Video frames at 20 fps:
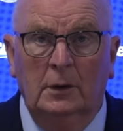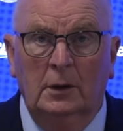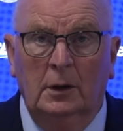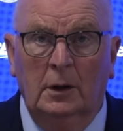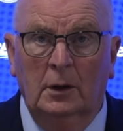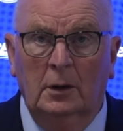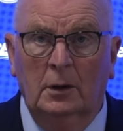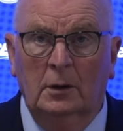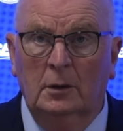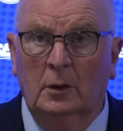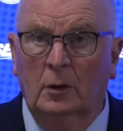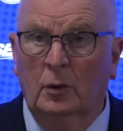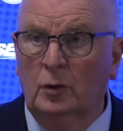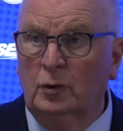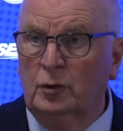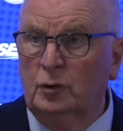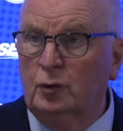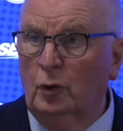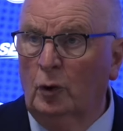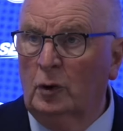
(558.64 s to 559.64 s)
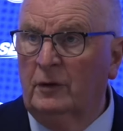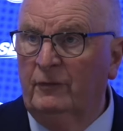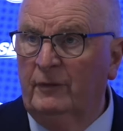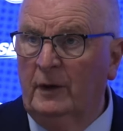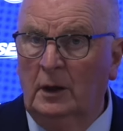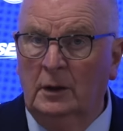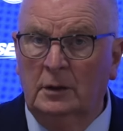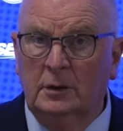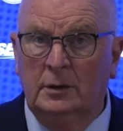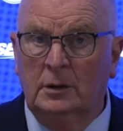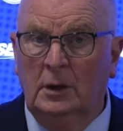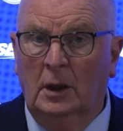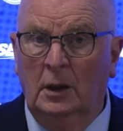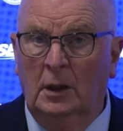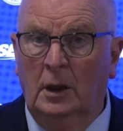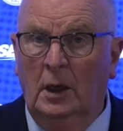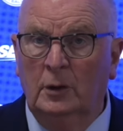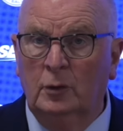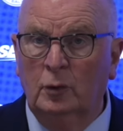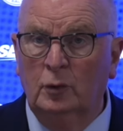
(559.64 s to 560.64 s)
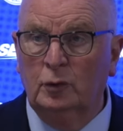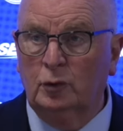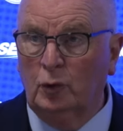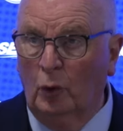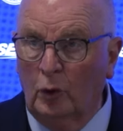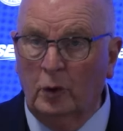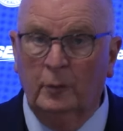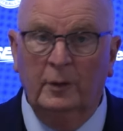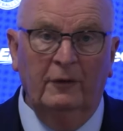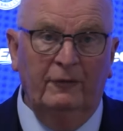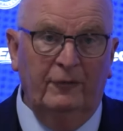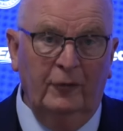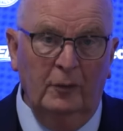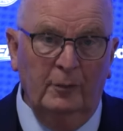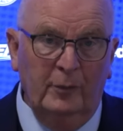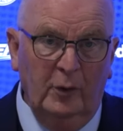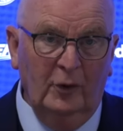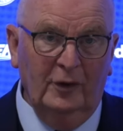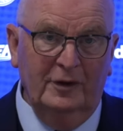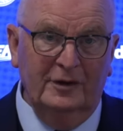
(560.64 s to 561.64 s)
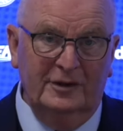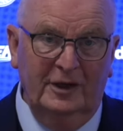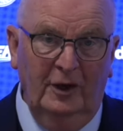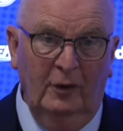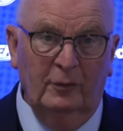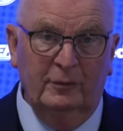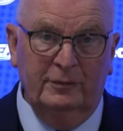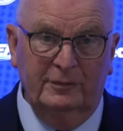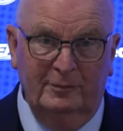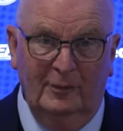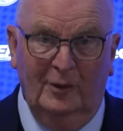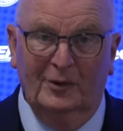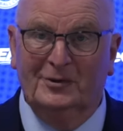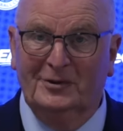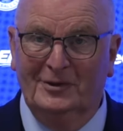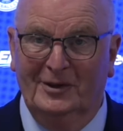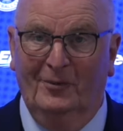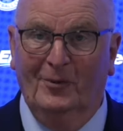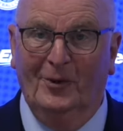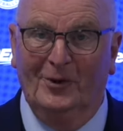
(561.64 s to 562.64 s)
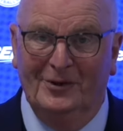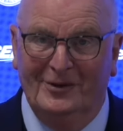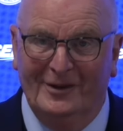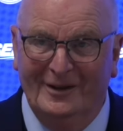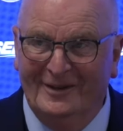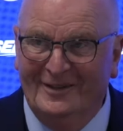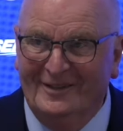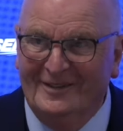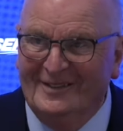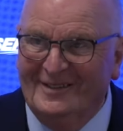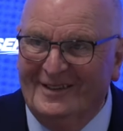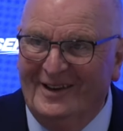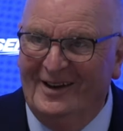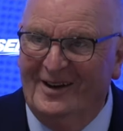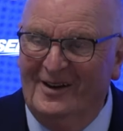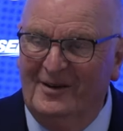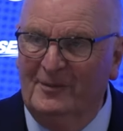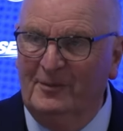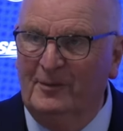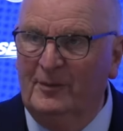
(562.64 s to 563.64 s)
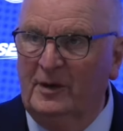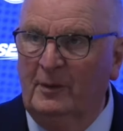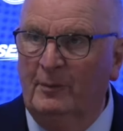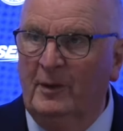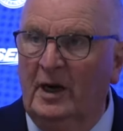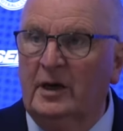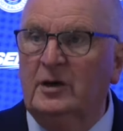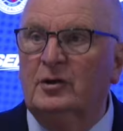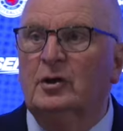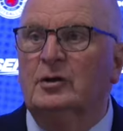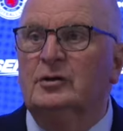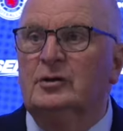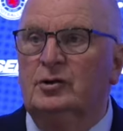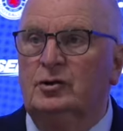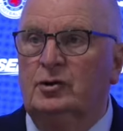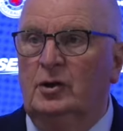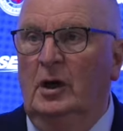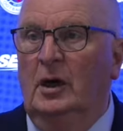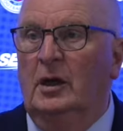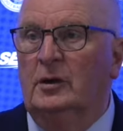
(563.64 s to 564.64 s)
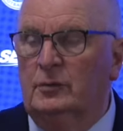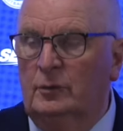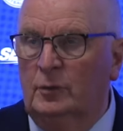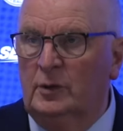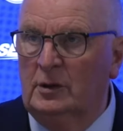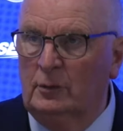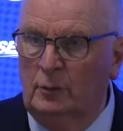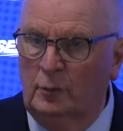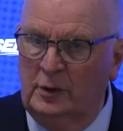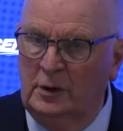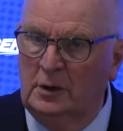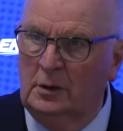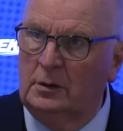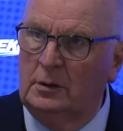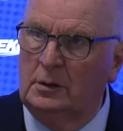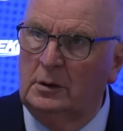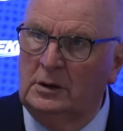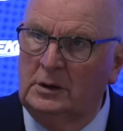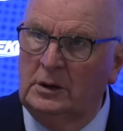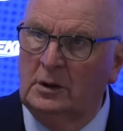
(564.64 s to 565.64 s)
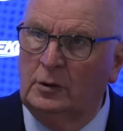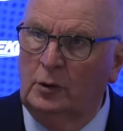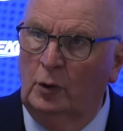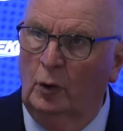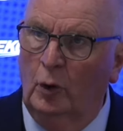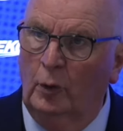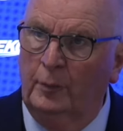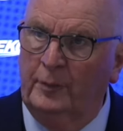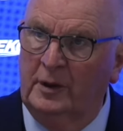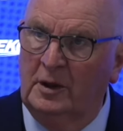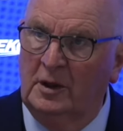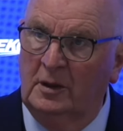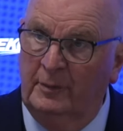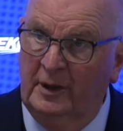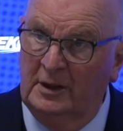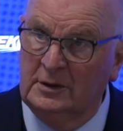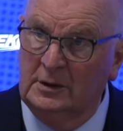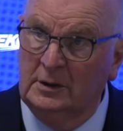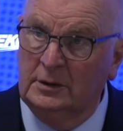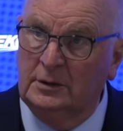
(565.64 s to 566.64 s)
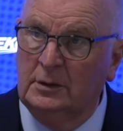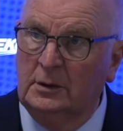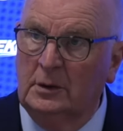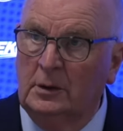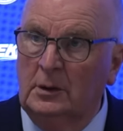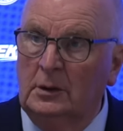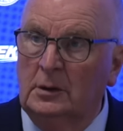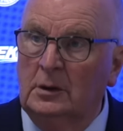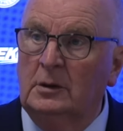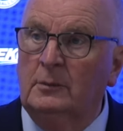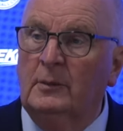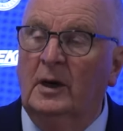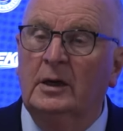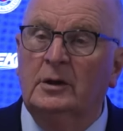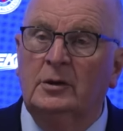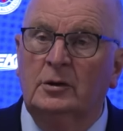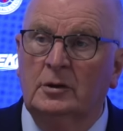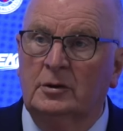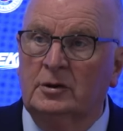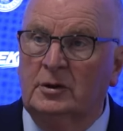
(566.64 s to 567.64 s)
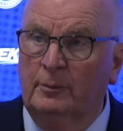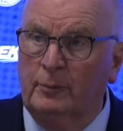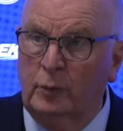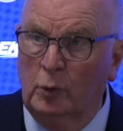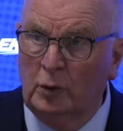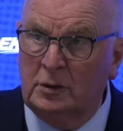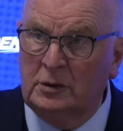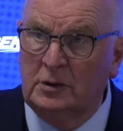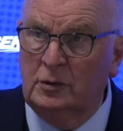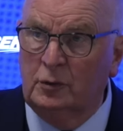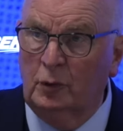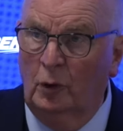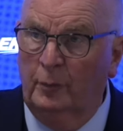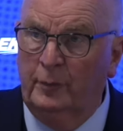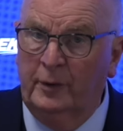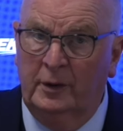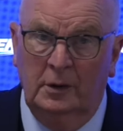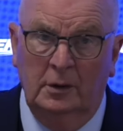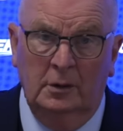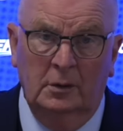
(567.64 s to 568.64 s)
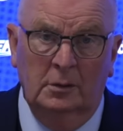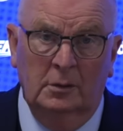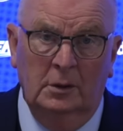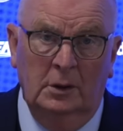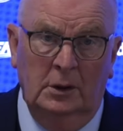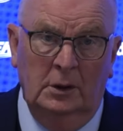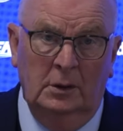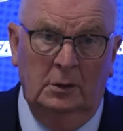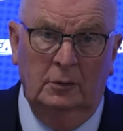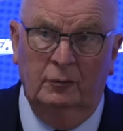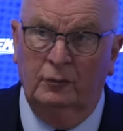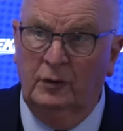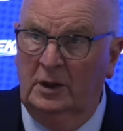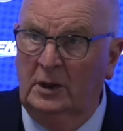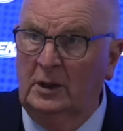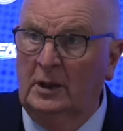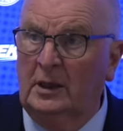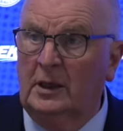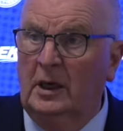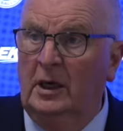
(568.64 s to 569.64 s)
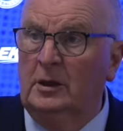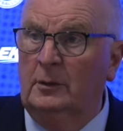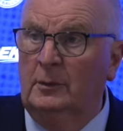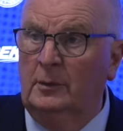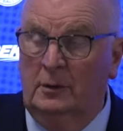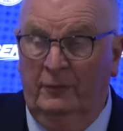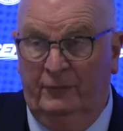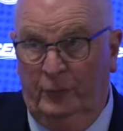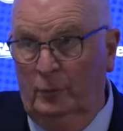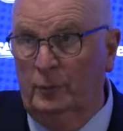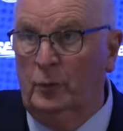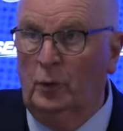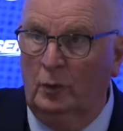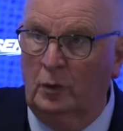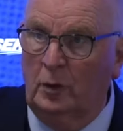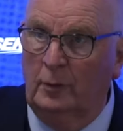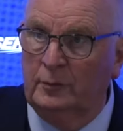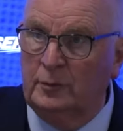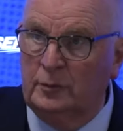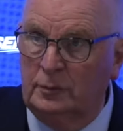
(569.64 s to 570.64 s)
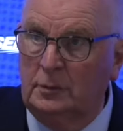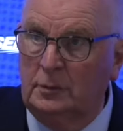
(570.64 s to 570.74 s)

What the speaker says: The long and short of it is, I don't talk about football itself much as I want to. The manager's in charge. We're here to operate the business. The manager's supported to operate the training academy, the football club